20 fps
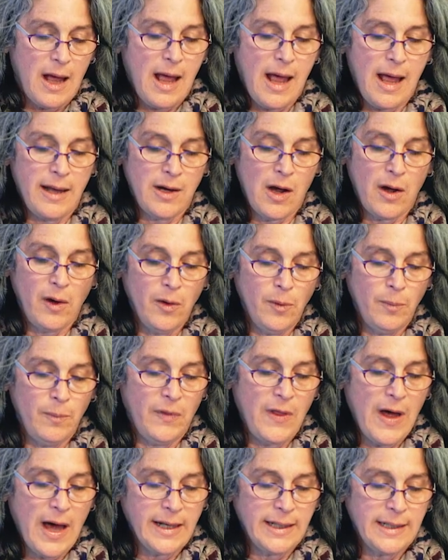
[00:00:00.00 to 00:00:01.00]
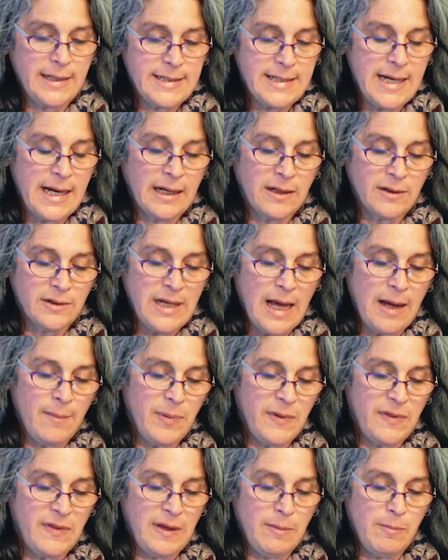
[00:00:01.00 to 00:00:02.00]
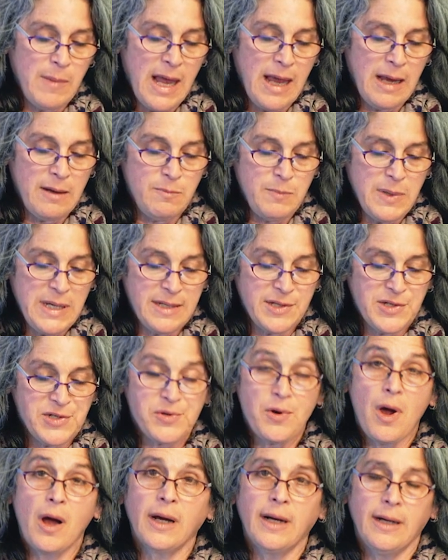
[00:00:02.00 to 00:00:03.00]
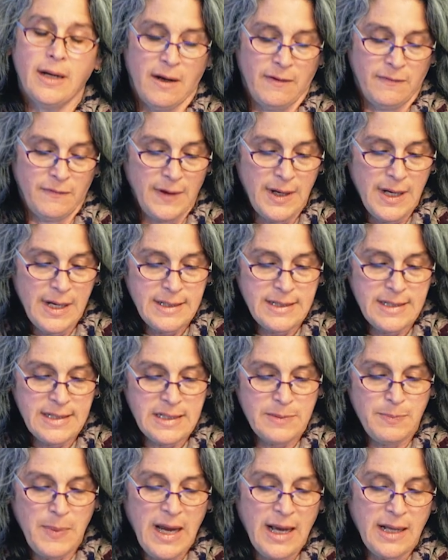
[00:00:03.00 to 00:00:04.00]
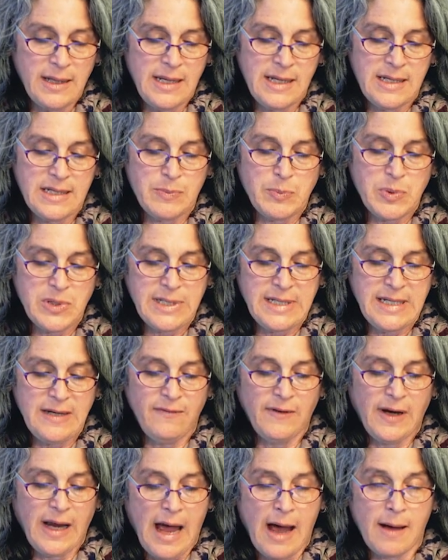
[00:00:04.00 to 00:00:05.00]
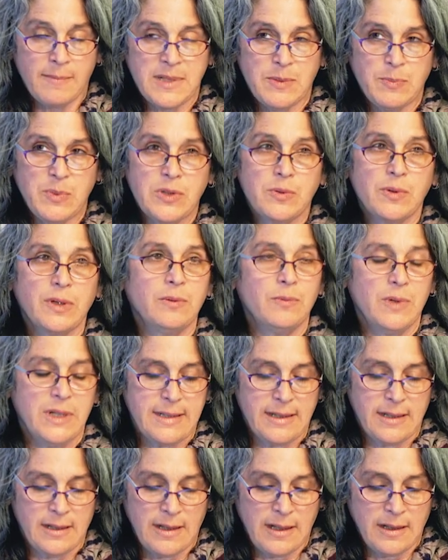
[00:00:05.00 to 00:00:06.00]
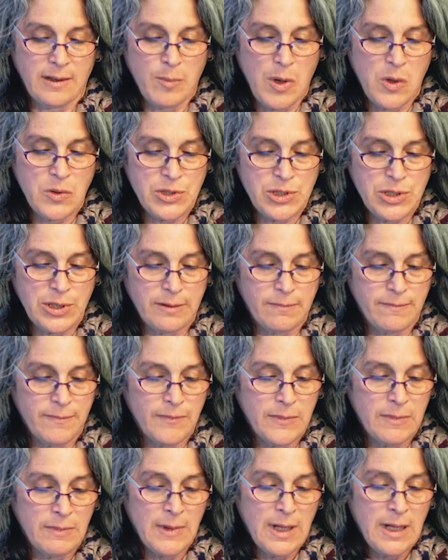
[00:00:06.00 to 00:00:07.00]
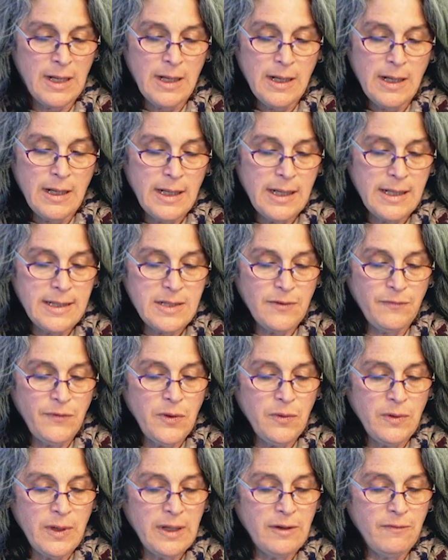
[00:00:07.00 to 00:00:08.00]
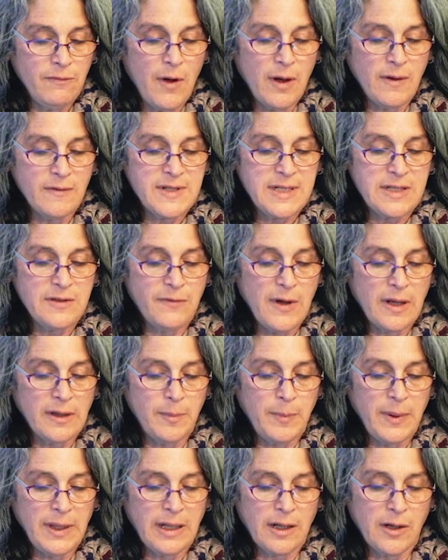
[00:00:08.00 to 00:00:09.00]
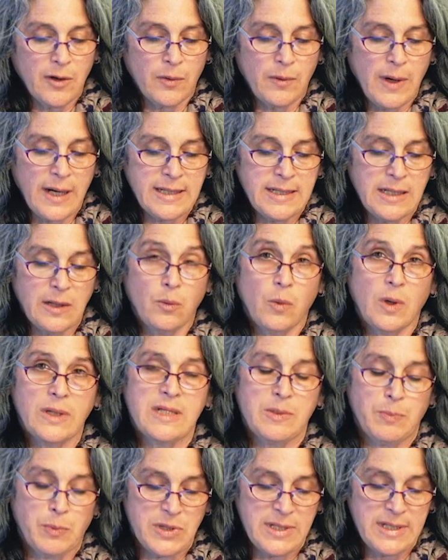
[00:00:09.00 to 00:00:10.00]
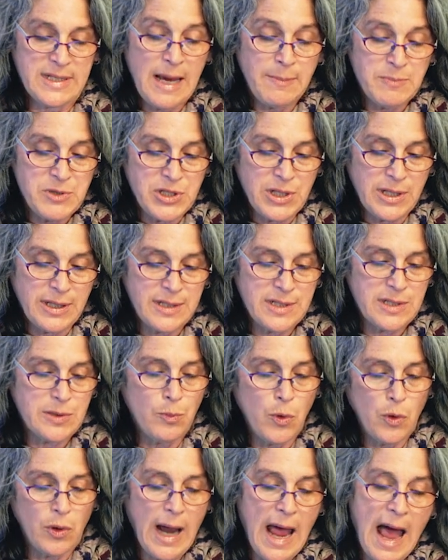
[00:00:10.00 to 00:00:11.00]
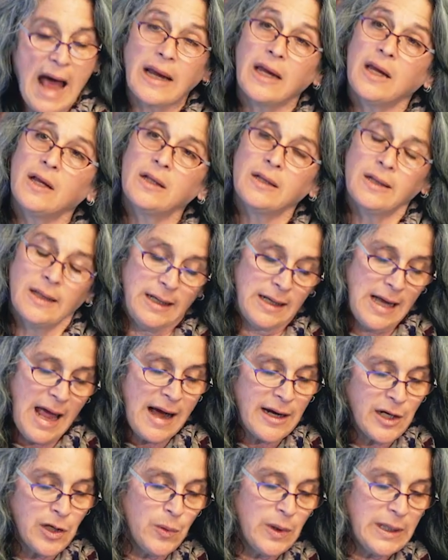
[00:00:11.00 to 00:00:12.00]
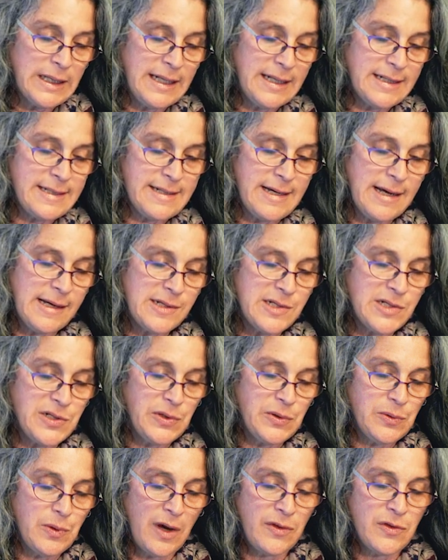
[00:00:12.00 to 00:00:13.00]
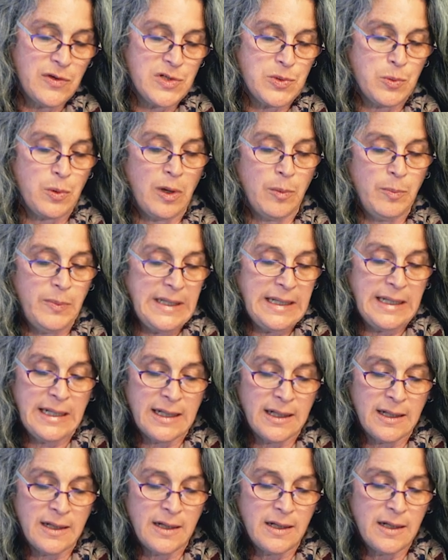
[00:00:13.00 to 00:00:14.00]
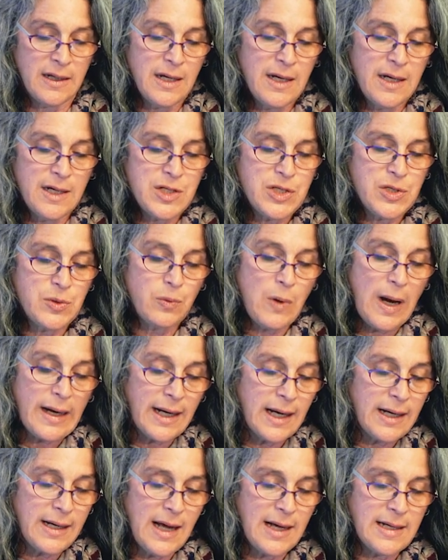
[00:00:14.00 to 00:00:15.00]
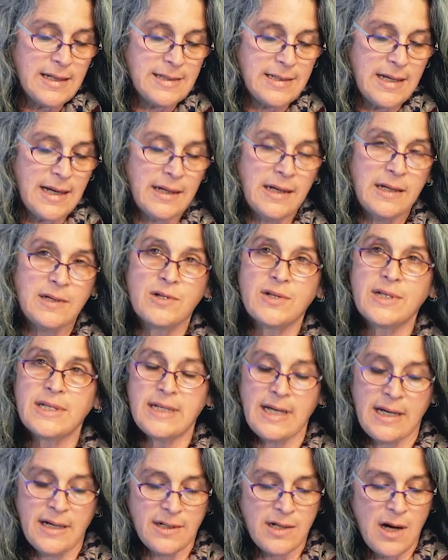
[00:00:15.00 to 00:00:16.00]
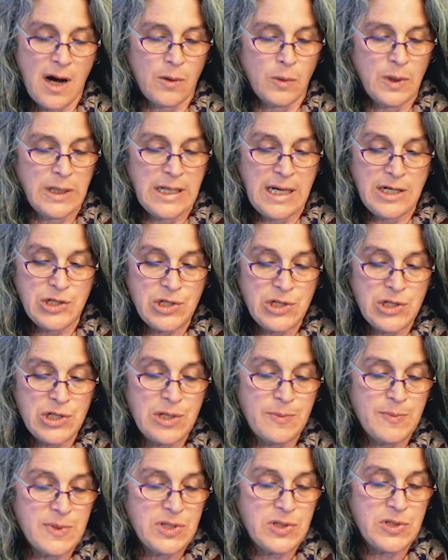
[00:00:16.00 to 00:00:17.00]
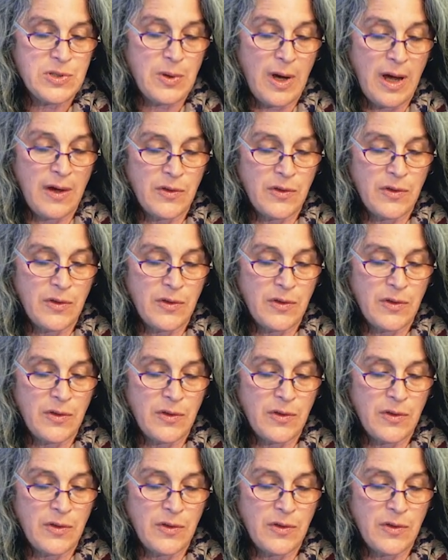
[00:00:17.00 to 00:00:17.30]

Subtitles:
and hope that entangled empathy may be strong enough to span these perceived gaps between reason and emotion. It's a view that involves developing and correcting one's perception to more accurately attend to others' well-being, to recognize and understand our relationships to